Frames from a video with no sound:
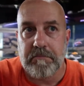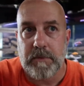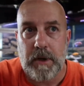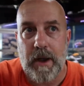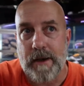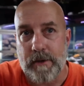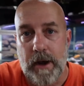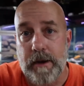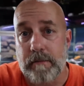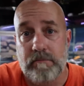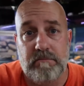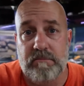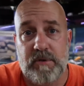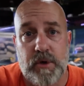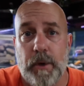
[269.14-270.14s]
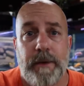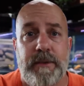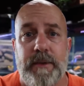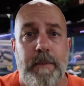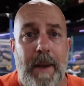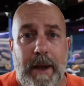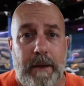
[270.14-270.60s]
you have a choice
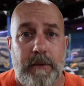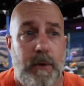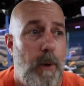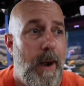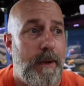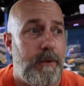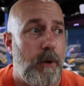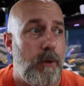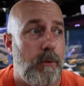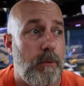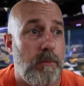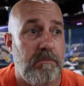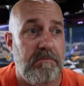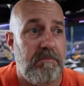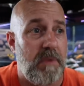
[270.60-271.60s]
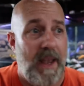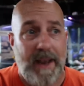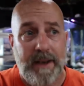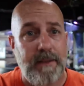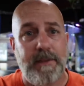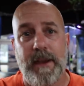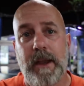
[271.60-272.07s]
to make. Do I do
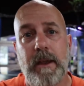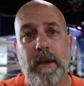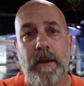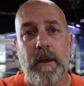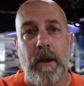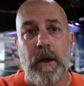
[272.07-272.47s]
anything